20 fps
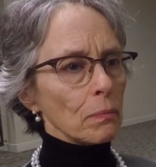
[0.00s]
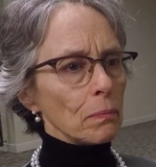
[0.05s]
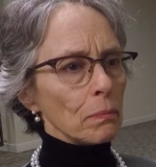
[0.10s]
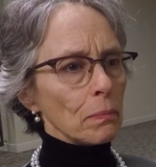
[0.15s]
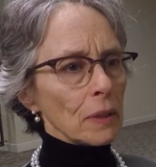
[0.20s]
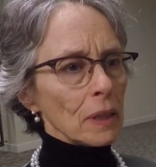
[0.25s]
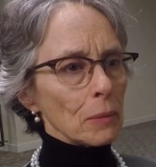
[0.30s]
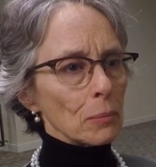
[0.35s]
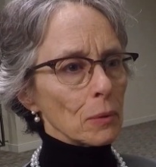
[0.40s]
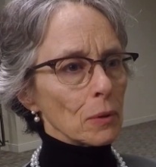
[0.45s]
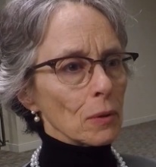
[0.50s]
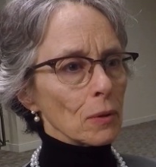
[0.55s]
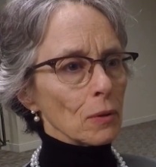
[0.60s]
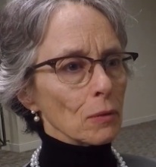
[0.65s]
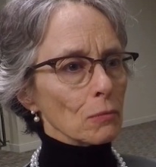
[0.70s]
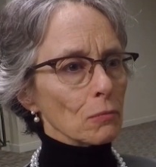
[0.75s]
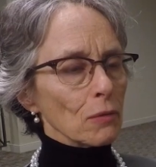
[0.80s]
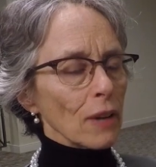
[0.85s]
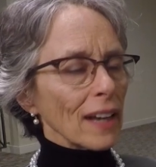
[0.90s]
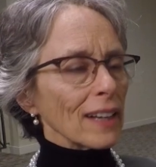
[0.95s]

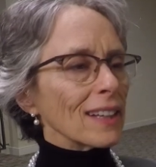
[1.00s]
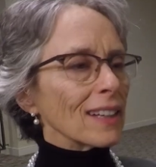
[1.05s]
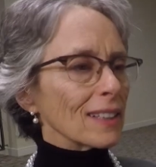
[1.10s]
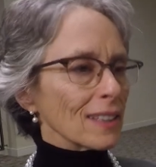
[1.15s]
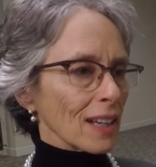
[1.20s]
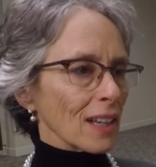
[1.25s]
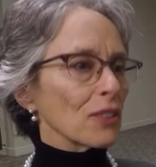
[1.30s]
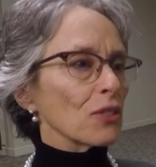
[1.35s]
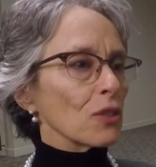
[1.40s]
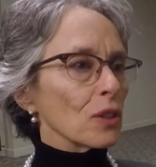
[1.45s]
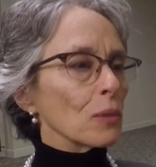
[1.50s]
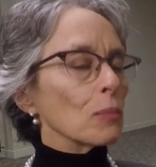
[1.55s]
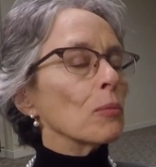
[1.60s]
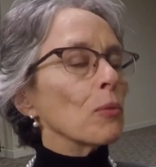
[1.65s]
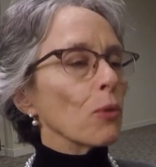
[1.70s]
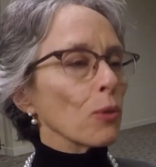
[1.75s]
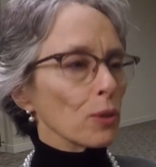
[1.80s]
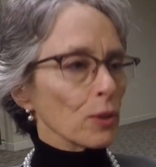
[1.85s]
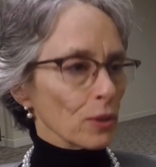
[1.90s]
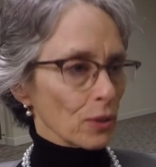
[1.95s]
people recognize the
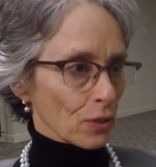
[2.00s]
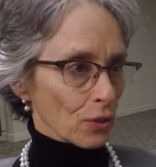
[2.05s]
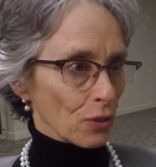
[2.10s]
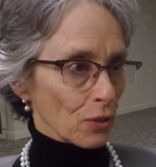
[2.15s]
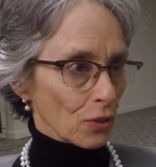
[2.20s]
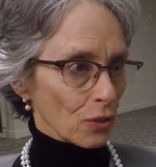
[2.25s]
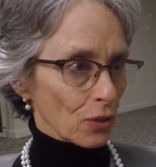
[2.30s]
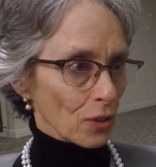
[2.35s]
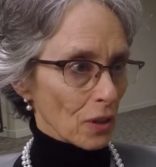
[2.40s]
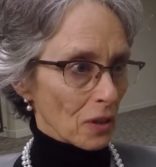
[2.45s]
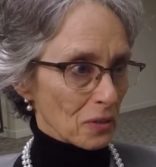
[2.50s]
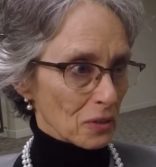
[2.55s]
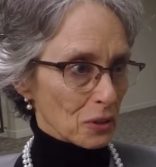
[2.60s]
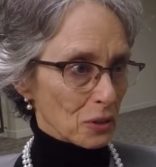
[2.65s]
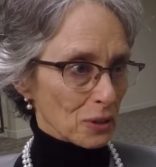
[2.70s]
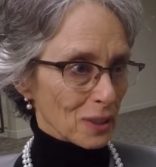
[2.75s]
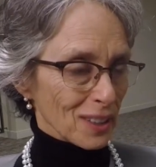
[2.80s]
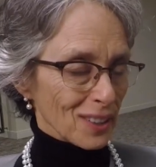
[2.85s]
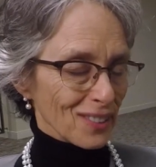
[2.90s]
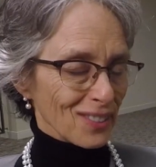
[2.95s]
importance of
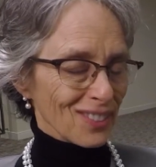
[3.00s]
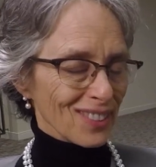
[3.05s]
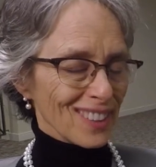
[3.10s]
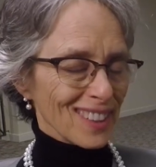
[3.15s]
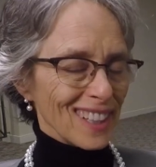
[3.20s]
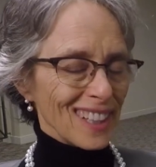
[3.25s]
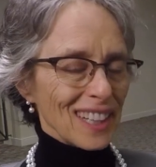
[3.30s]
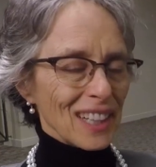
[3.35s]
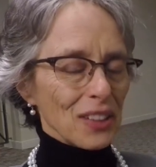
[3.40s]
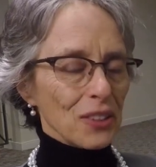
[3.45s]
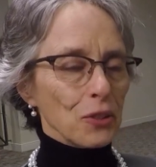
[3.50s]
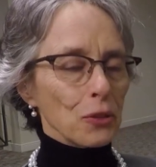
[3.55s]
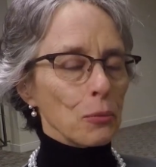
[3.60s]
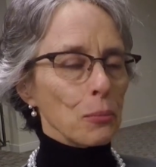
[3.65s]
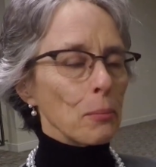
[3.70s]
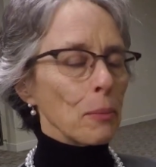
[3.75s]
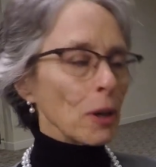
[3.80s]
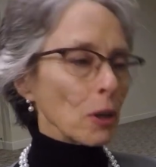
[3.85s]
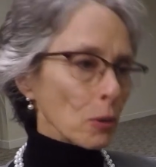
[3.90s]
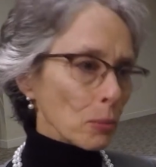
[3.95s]
trees. So
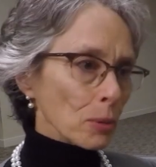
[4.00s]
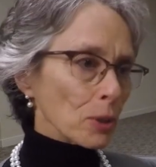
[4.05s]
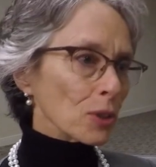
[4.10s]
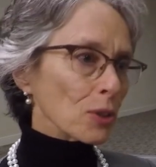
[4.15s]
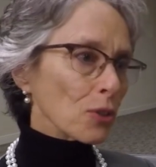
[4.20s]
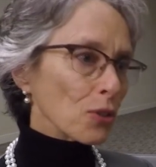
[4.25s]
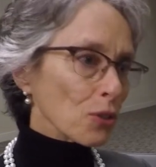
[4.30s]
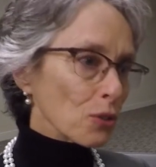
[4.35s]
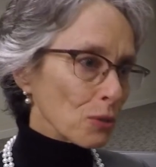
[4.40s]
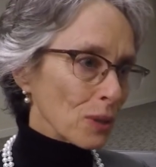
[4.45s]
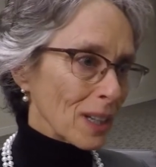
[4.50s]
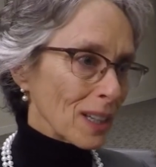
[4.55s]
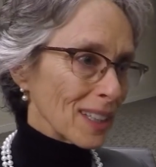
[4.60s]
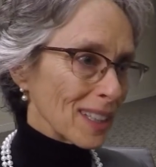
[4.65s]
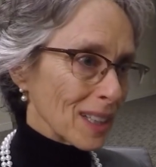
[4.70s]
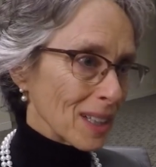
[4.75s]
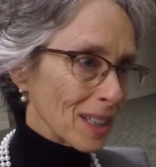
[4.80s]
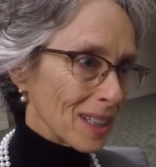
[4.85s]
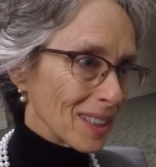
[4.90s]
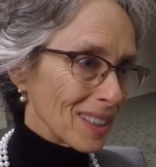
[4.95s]
Melbourne,
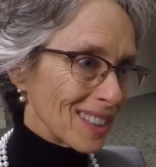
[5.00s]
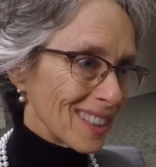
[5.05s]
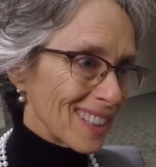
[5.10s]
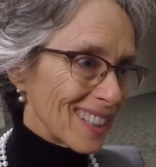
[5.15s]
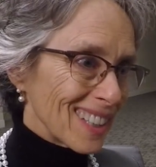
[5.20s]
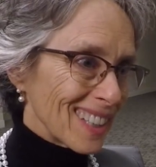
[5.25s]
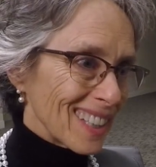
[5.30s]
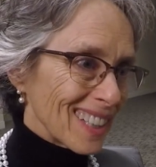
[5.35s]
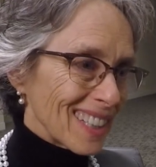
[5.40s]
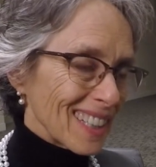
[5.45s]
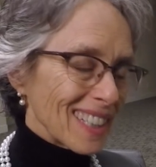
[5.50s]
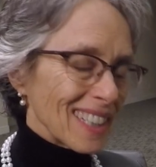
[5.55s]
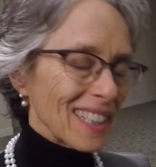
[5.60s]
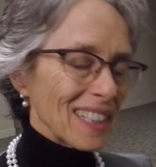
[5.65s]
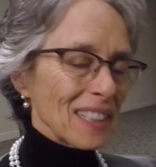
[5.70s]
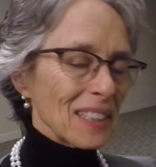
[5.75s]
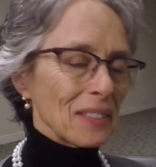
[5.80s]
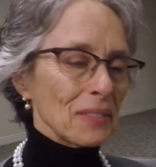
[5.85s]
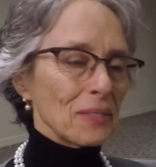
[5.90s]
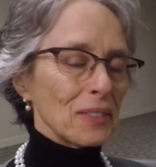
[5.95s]
Australia
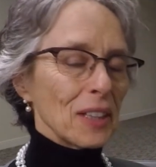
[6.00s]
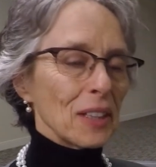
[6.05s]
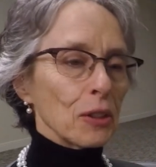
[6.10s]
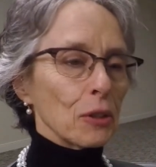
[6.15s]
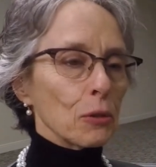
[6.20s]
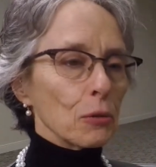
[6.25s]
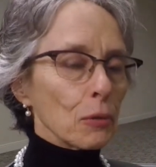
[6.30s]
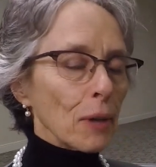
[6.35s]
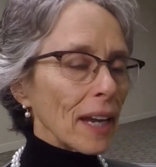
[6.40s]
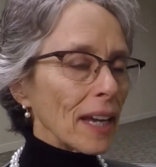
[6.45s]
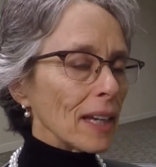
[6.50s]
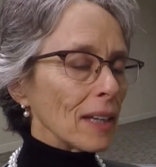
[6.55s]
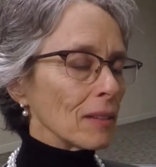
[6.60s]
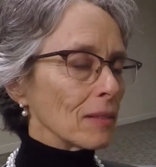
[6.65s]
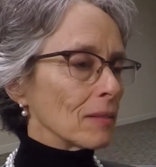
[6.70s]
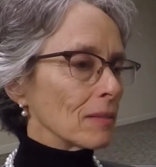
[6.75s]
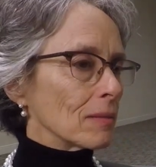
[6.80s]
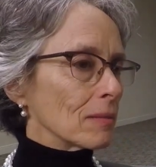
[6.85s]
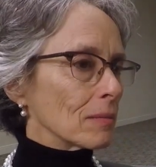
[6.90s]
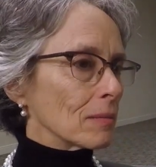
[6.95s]
did a great
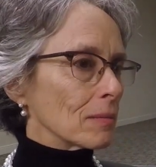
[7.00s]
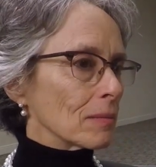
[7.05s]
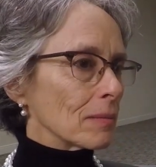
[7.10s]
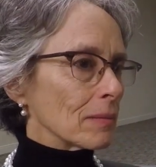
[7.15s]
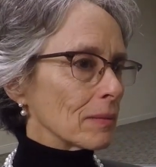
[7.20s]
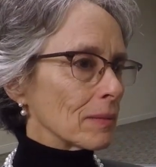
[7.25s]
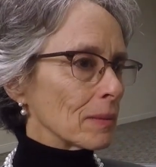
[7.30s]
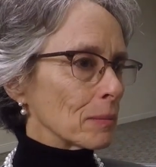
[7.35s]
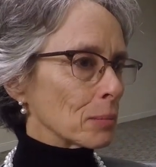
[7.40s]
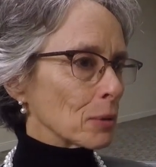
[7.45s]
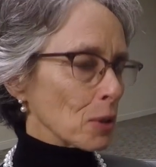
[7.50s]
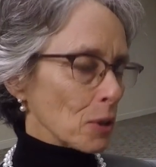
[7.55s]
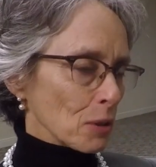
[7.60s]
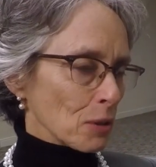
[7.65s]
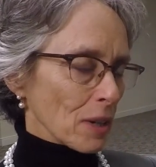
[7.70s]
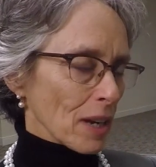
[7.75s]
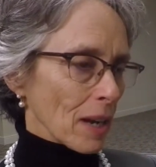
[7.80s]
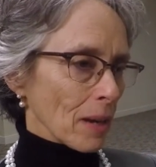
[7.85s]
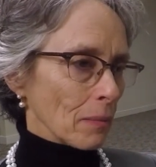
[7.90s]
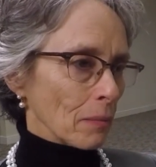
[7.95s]

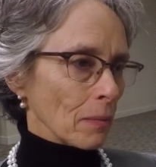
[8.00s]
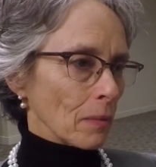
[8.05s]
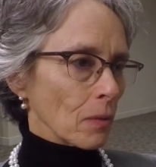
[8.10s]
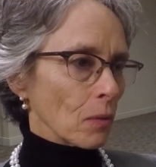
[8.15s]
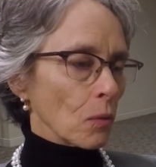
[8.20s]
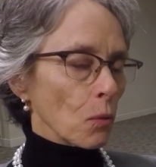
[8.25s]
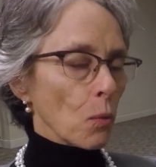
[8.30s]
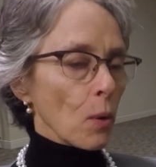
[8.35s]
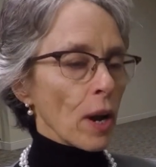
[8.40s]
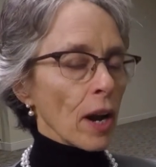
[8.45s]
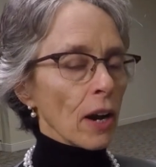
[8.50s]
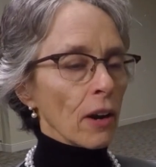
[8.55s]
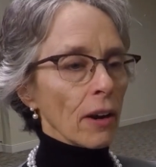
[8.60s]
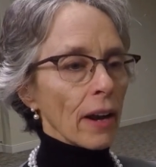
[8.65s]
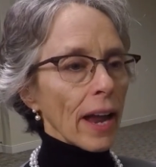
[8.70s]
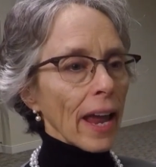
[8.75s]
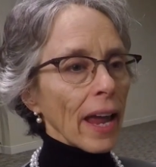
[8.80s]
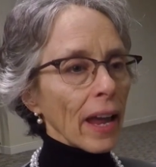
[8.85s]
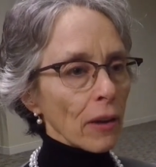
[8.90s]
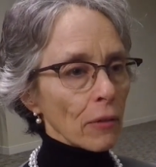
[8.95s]
program where
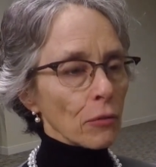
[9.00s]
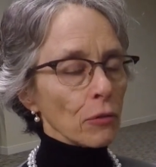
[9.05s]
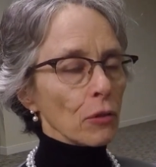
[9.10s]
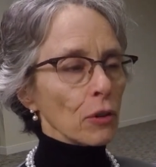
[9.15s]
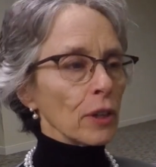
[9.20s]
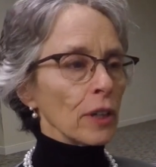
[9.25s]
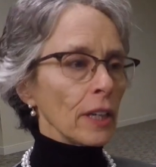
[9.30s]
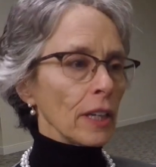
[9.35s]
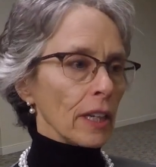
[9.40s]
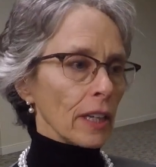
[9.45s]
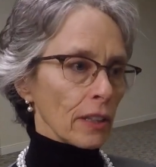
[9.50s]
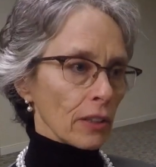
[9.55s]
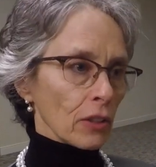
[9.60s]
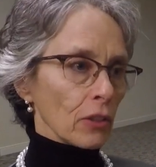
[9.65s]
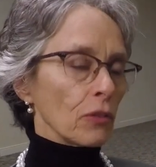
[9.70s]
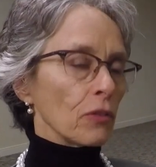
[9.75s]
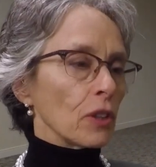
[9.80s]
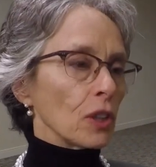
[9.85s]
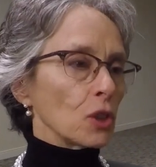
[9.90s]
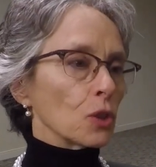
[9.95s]
every
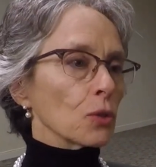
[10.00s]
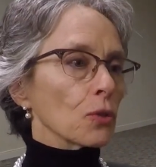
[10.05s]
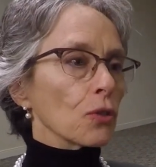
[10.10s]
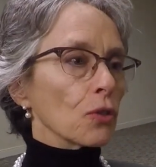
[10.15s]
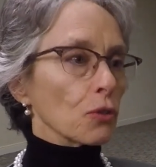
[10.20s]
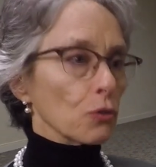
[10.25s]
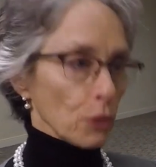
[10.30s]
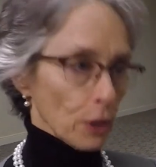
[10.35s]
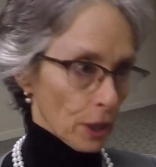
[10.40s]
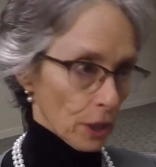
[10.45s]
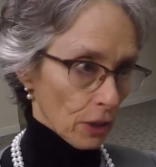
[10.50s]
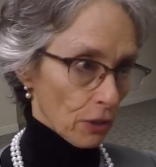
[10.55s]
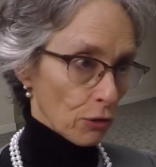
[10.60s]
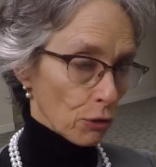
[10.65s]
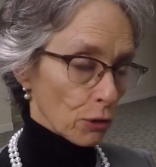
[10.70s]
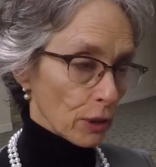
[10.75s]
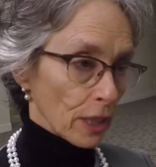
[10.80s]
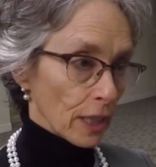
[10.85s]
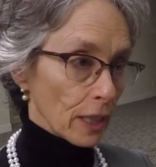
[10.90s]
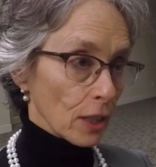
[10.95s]
individual street
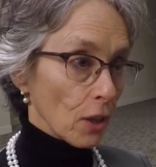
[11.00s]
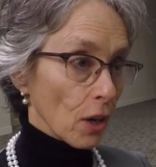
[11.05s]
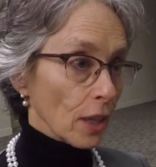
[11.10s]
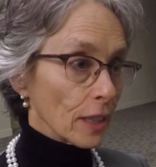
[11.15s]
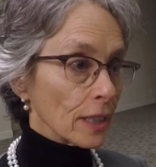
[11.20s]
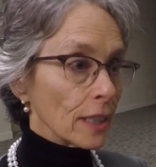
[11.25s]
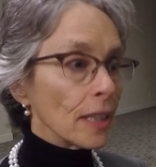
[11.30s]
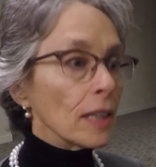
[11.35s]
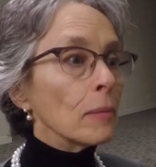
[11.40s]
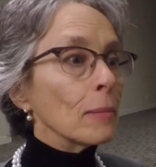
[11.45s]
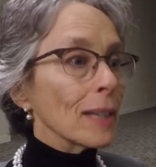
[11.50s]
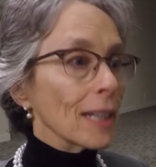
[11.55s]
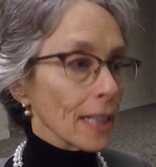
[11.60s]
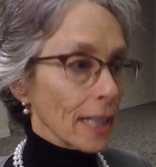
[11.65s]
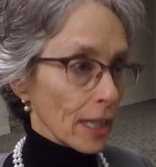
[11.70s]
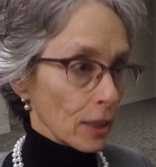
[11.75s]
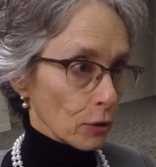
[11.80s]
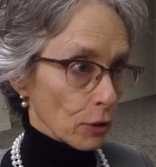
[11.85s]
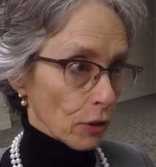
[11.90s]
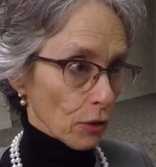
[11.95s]
tree got an email
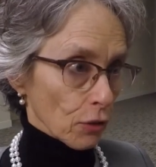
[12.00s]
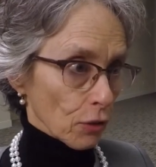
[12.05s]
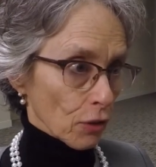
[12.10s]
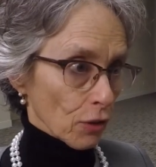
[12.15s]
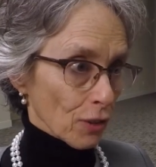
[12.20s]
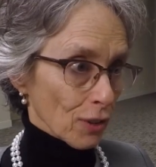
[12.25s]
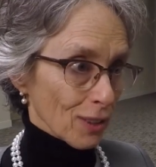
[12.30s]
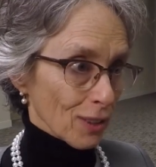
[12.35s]
address.